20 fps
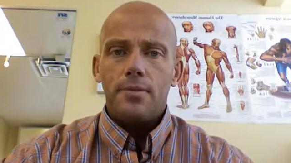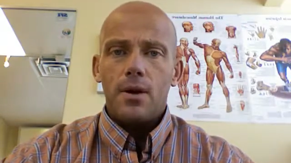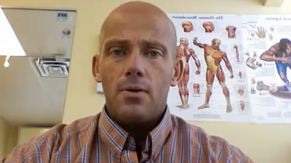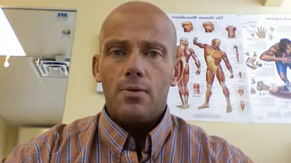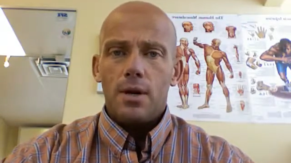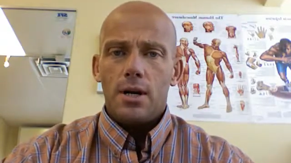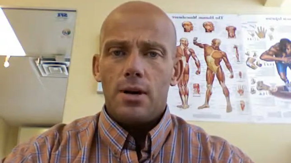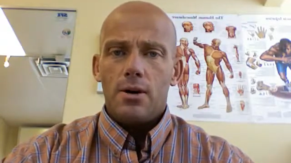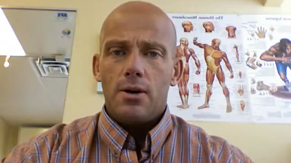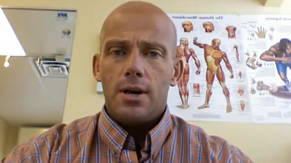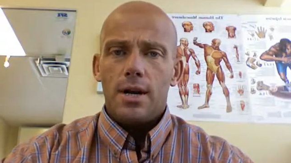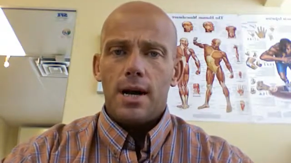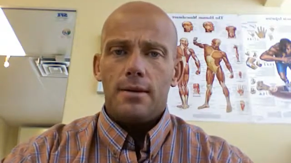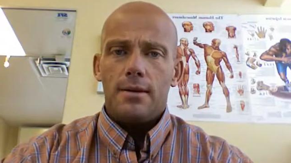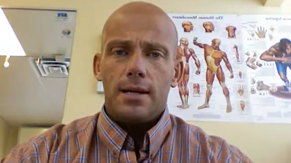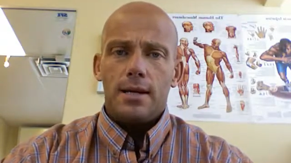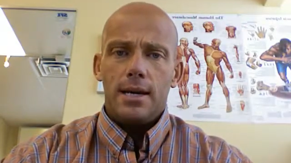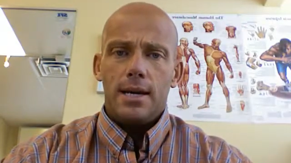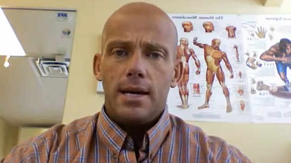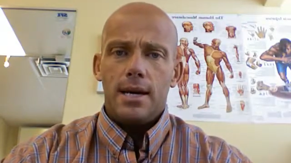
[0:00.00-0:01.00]
We know
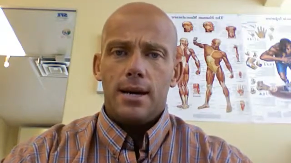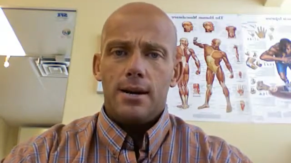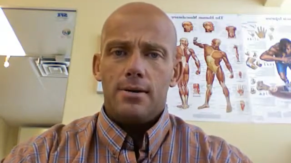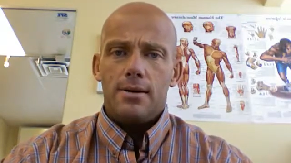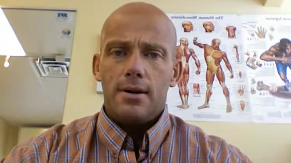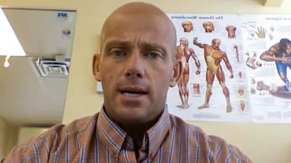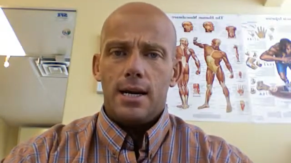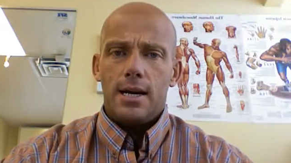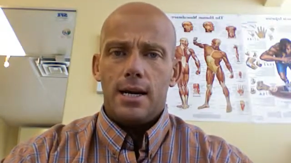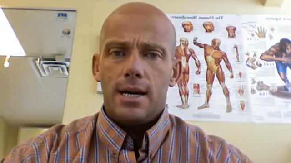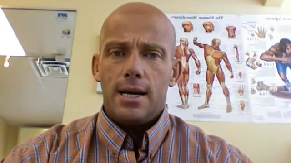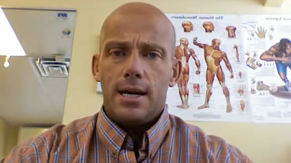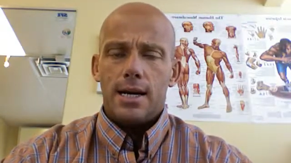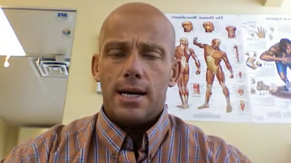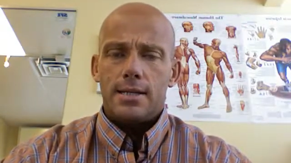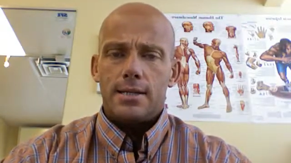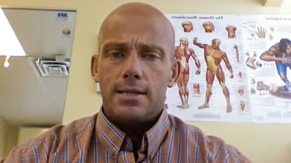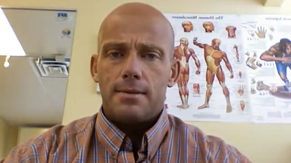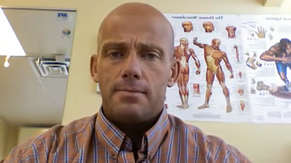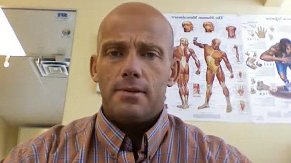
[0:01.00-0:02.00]
that here eating
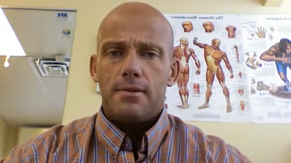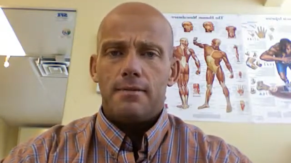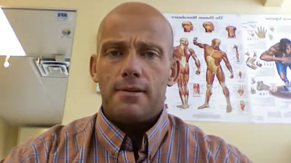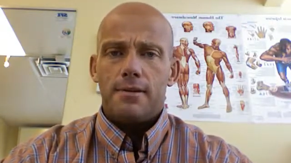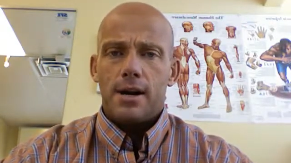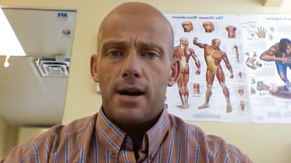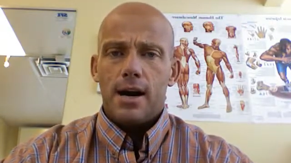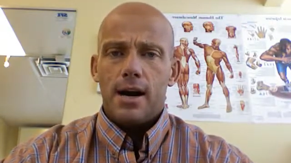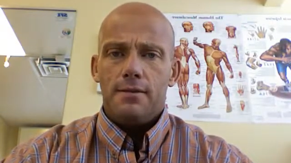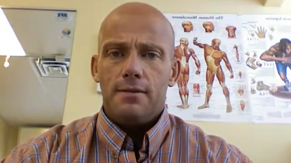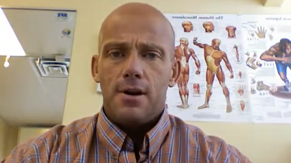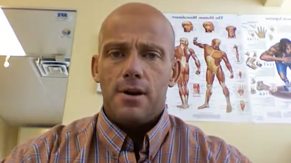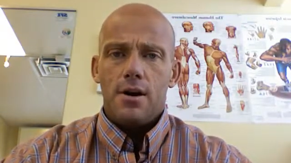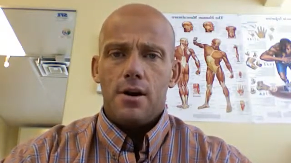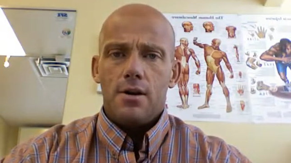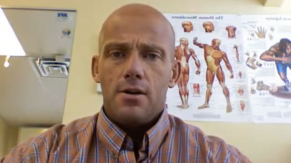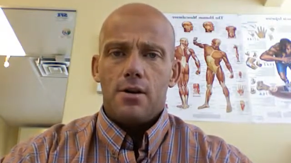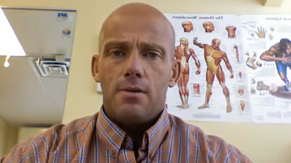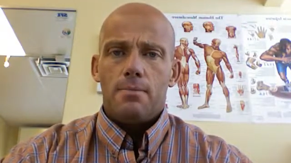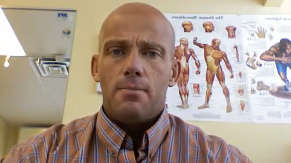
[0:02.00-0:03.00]
at Simply for Life,
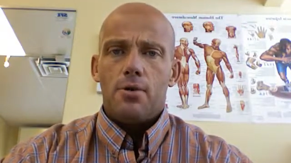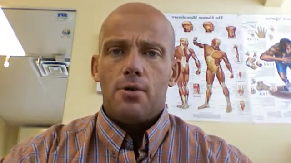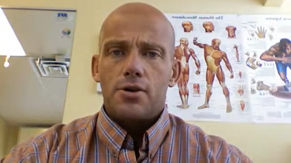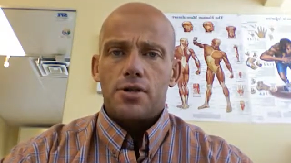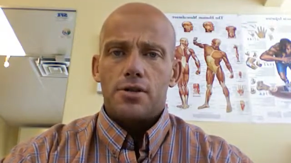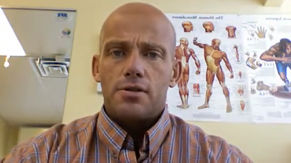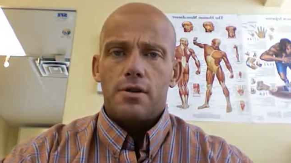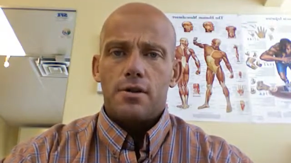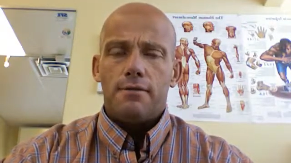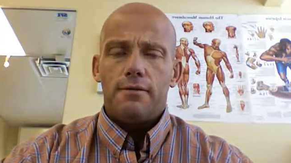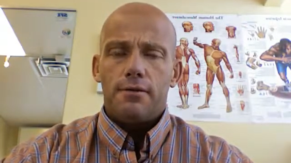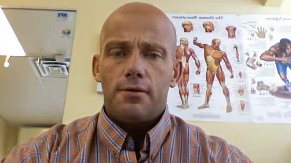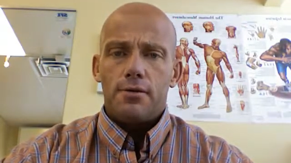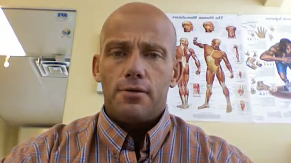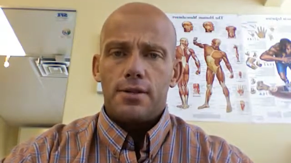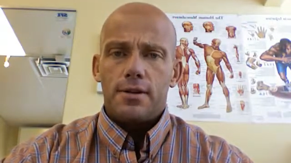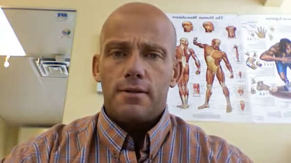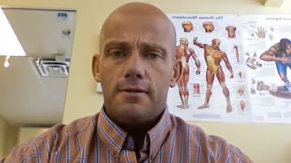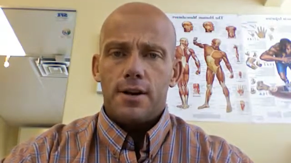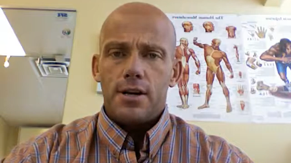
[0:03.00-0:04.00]
your portions of
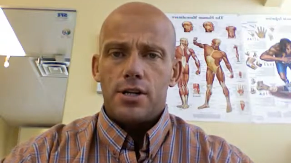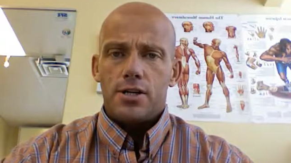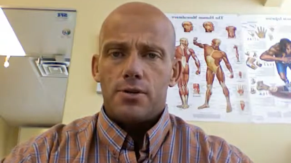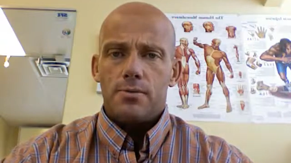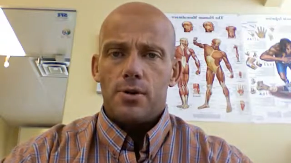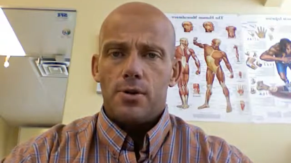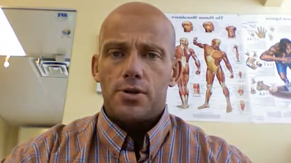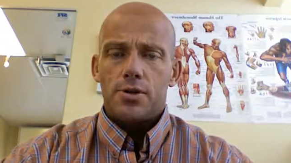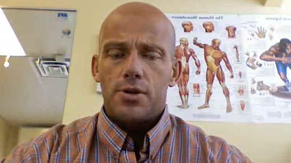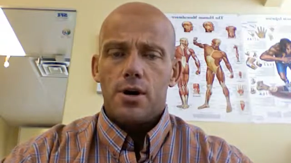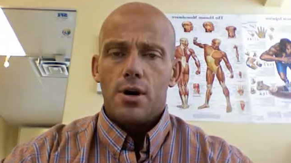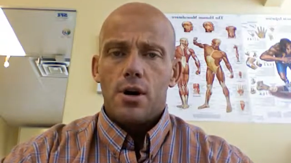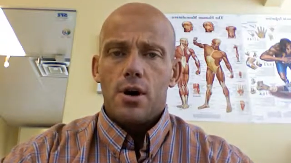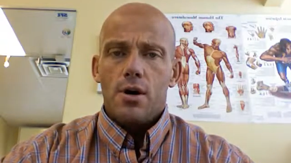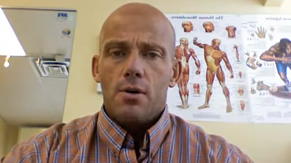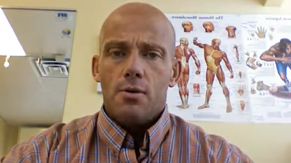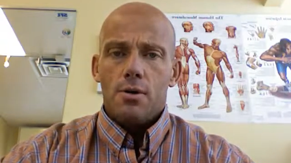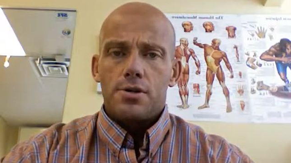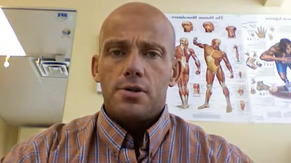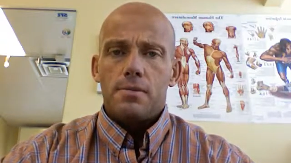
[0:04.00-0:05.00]
fruits and vegetables
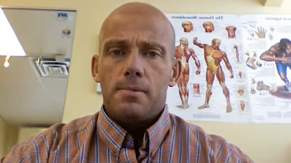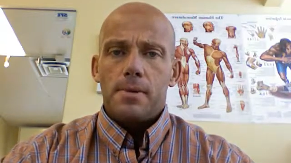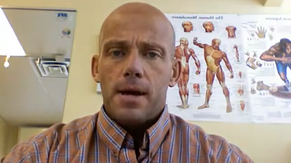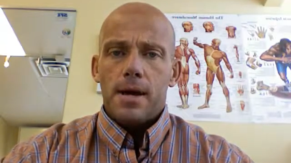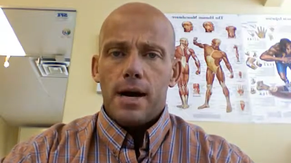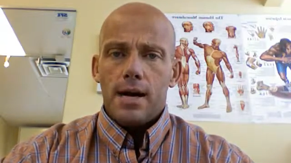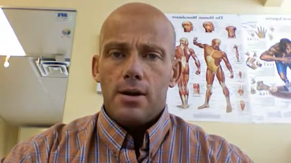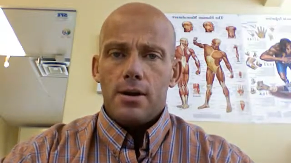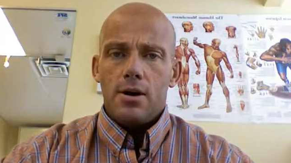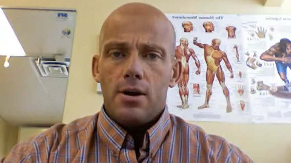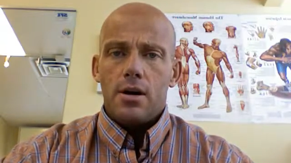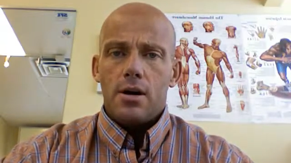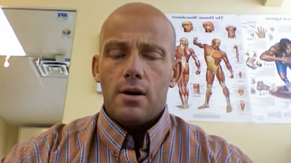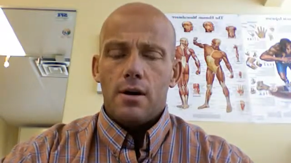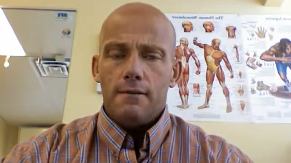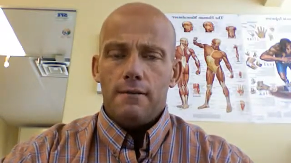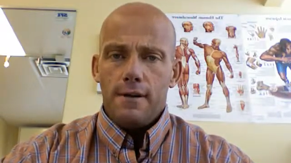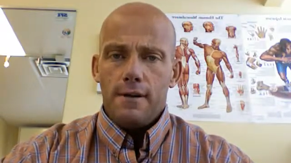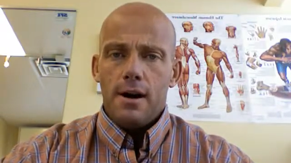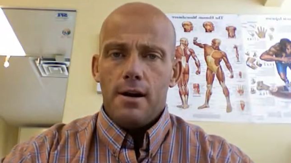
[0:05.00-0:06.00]
will supply you a
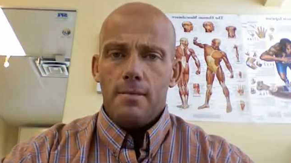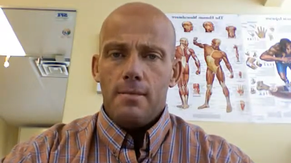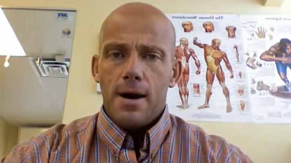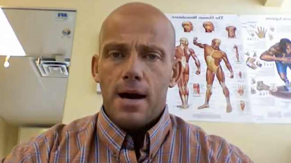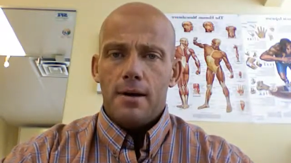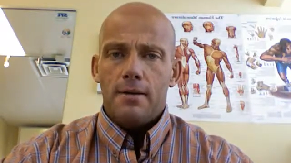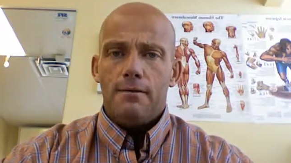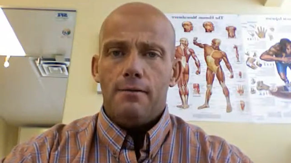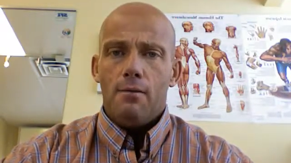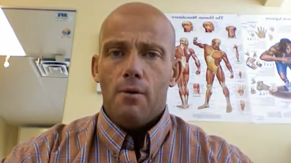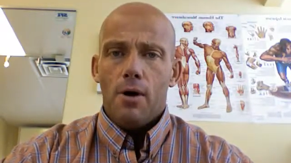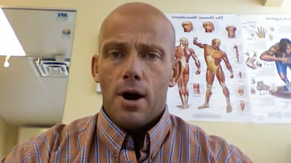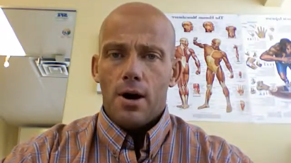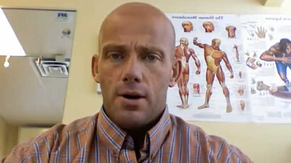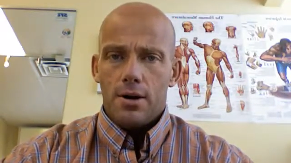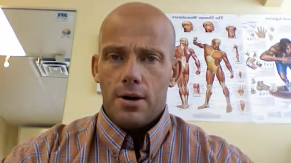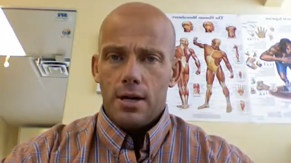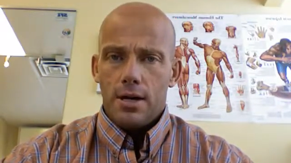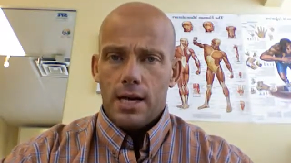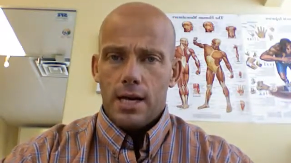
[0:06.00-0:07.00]
fair amount of water
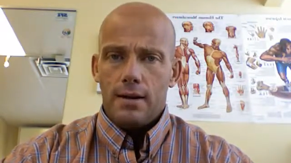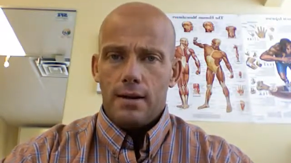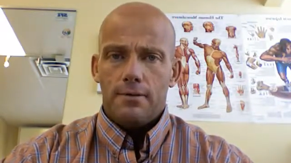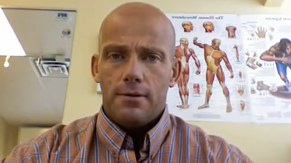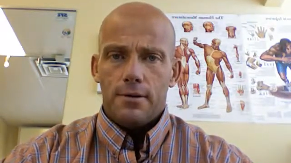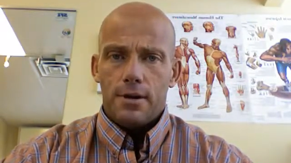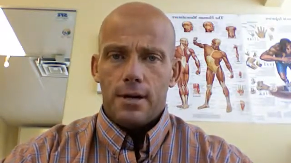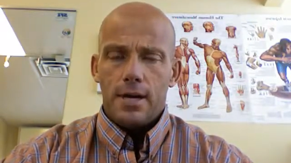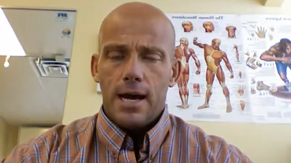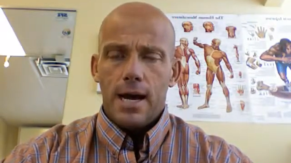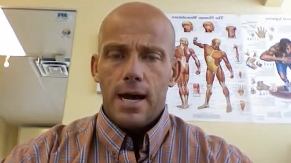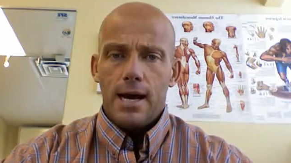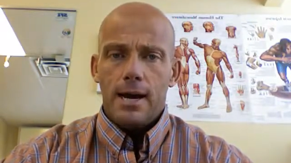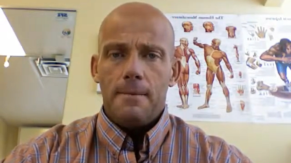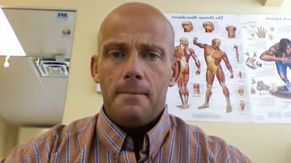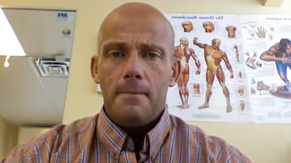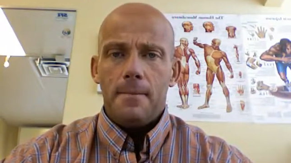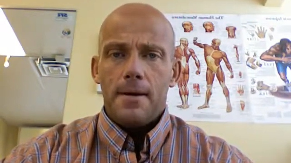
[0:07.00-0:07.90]
you need for the day.